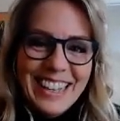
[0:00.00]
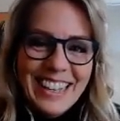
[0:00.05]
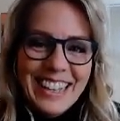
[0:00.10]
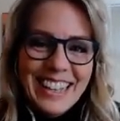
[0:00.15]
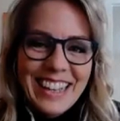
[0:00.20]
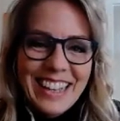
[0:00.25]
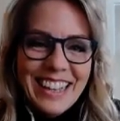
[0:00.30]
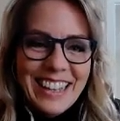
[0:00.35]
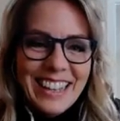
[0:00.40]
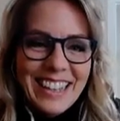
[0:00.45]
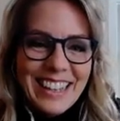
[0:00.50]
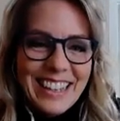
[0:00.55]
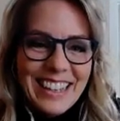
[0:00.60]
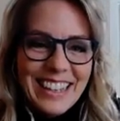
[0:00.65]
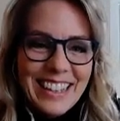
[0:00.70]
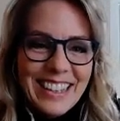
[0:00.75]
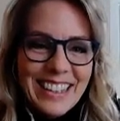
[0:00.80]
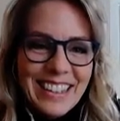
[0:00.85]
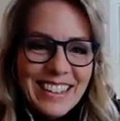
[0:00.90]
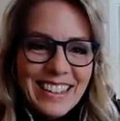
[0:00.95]

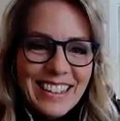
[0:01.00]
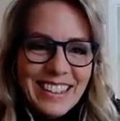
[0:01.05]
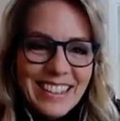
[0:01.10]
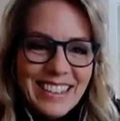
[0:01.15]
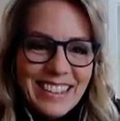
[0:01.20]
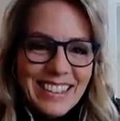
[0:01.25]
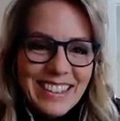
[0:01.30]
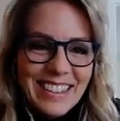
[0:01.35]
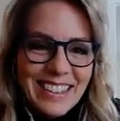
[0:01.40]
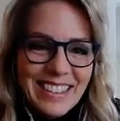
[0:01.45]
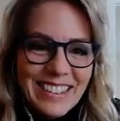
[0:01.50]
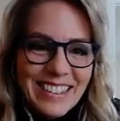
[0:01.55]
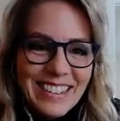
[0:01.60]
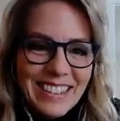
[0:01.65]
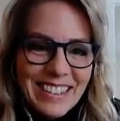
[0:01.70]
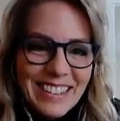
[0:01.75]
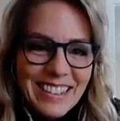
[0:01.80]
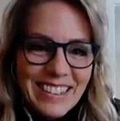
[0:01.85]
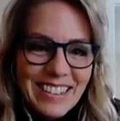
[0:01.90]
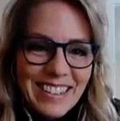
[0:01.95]

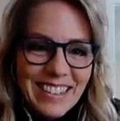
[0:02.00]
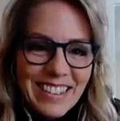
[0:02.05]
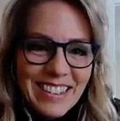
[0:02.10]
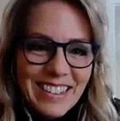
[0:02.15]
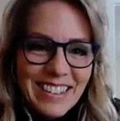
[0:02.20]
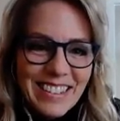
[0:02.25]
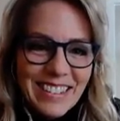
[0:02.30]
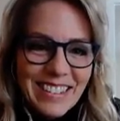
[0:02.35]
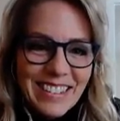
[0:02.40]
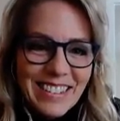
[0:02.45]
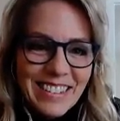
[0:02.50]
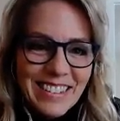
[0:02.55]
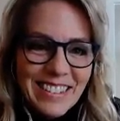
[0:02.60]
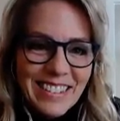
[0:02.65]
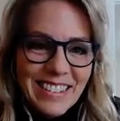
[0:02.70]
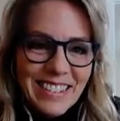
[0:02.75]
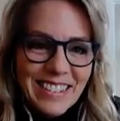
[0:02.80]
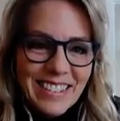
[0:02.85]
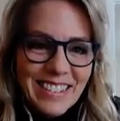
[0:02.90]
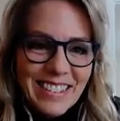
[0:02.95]

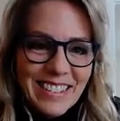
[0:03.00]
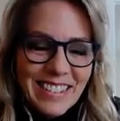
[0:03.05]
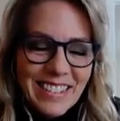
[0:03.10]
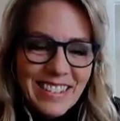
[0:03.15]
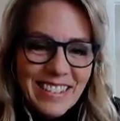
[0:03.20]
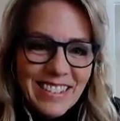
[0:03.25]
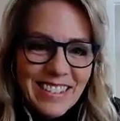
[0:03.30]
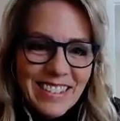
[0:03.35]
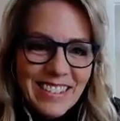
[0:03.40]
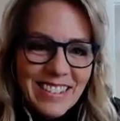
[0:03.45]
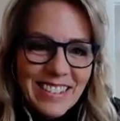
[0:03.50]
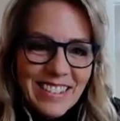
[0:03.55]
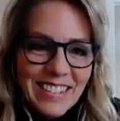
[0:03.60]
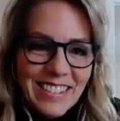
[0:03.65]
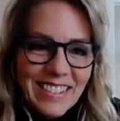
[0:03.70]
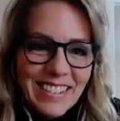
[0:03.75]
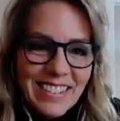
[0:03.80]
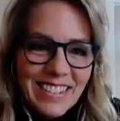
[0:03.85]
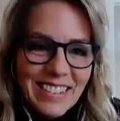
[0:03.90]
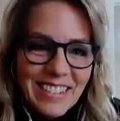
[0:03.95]

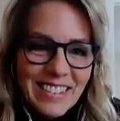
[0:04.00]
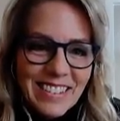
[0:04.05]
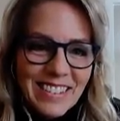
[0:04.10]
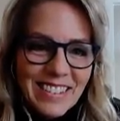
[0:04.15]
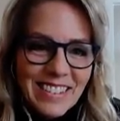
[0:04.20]
(not speaking)